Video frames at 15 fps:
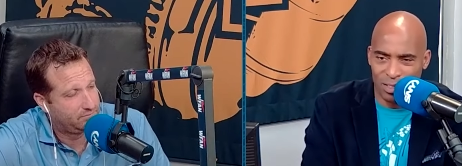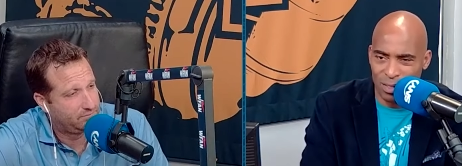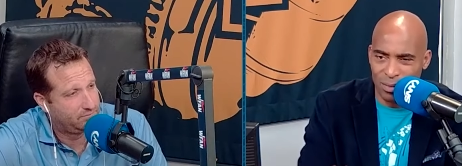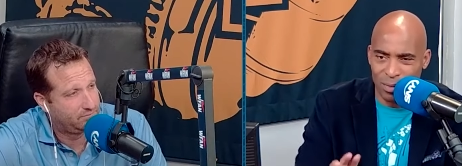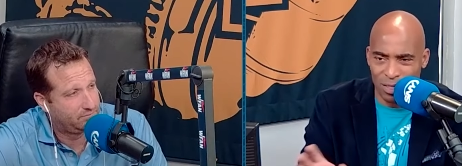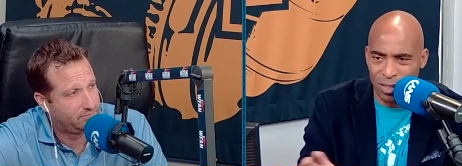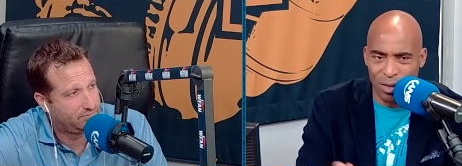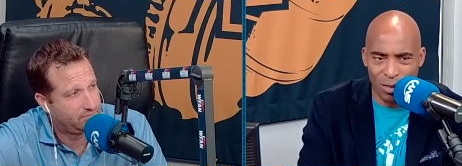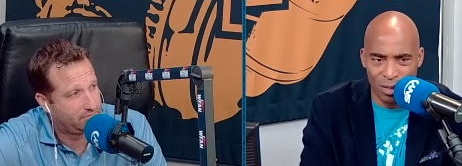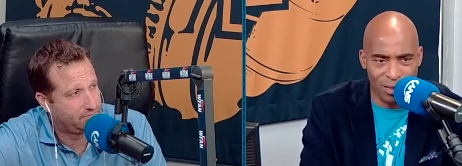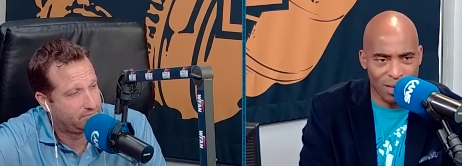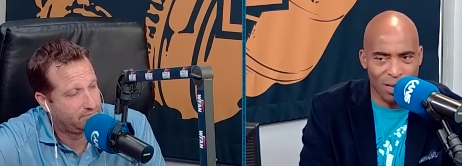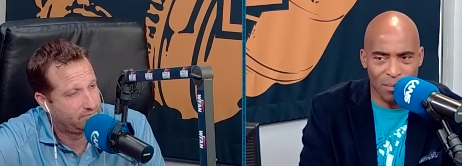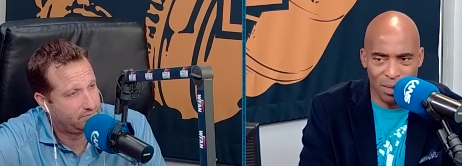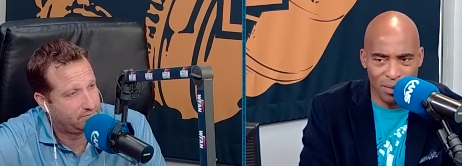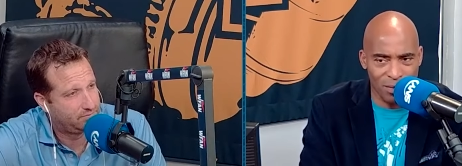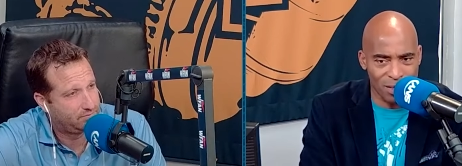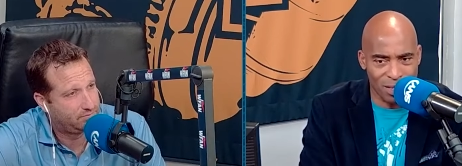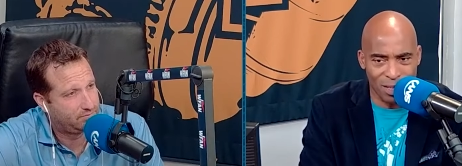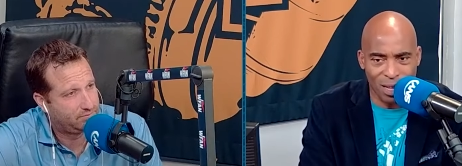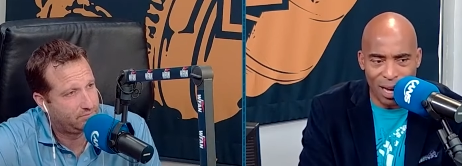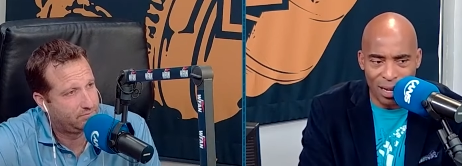Speaker 1: It wasn't all the time, but it was a
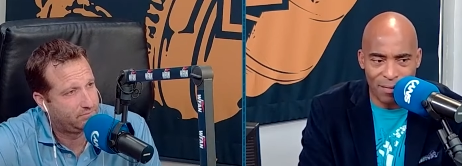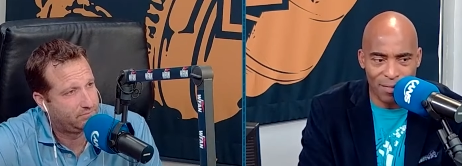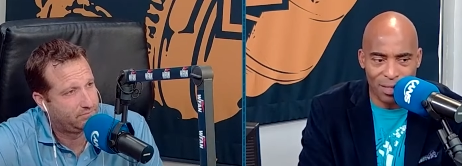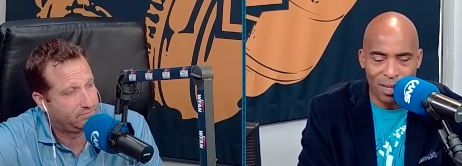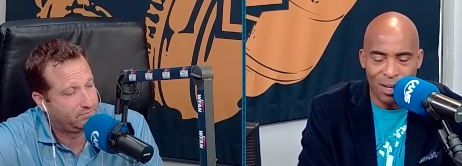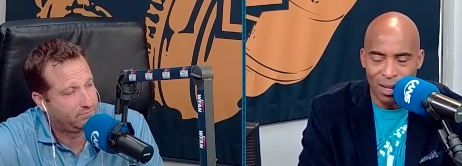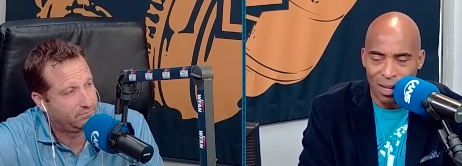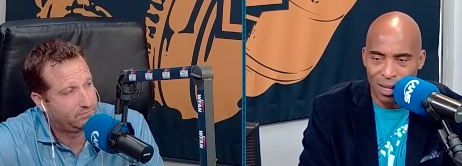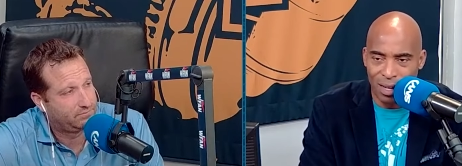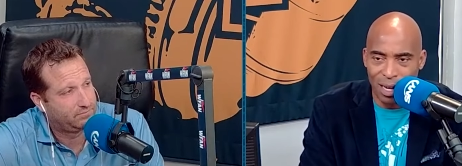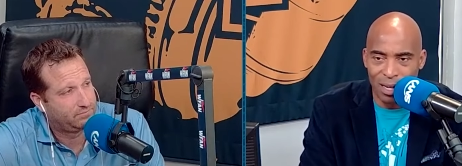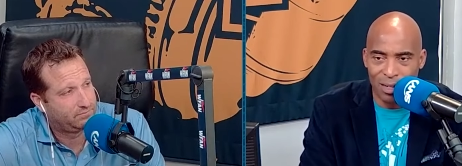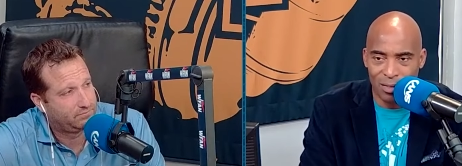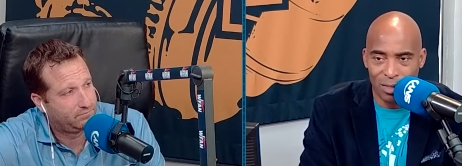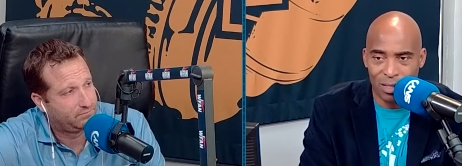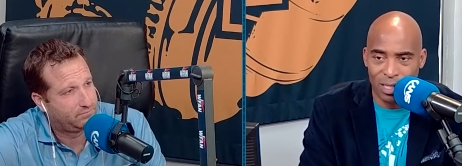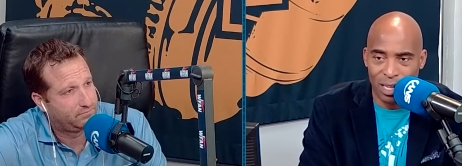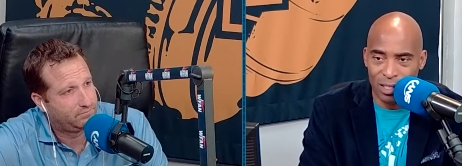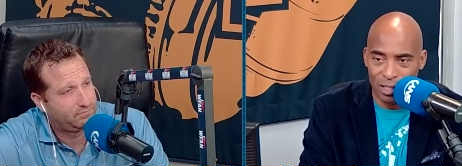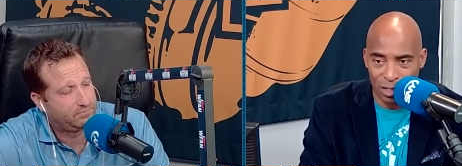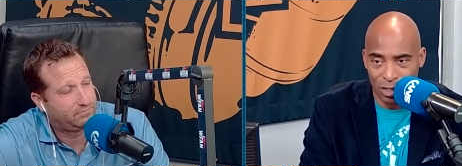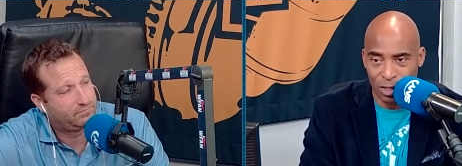lot of a lot of those
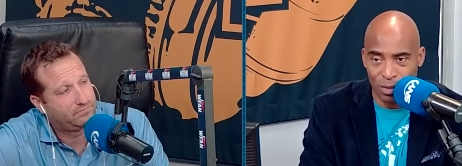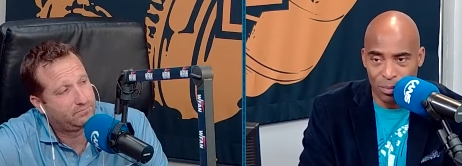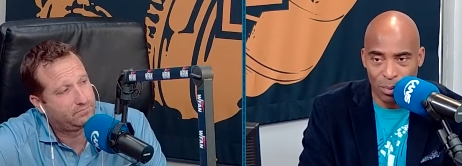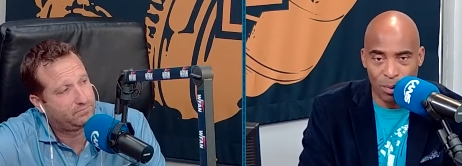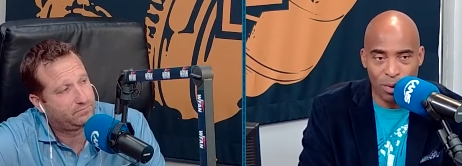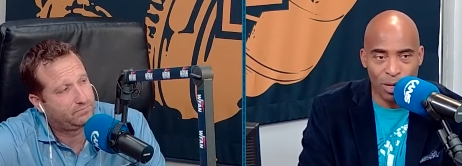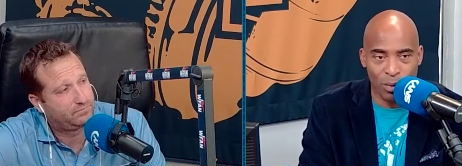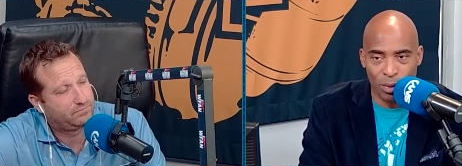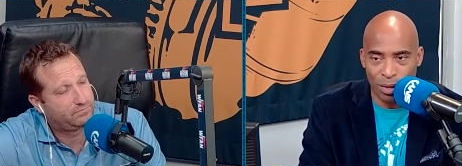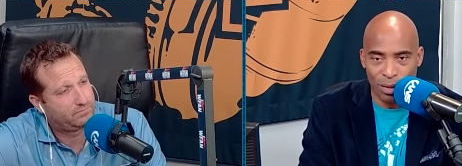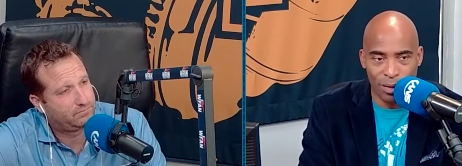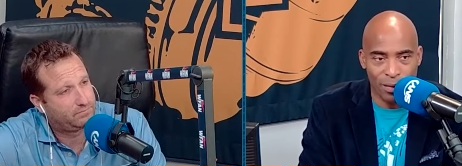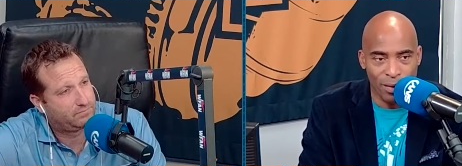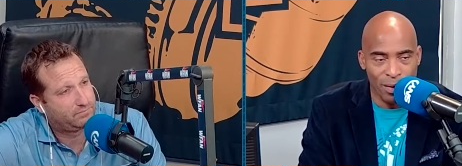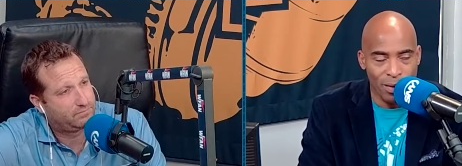occasions to the point where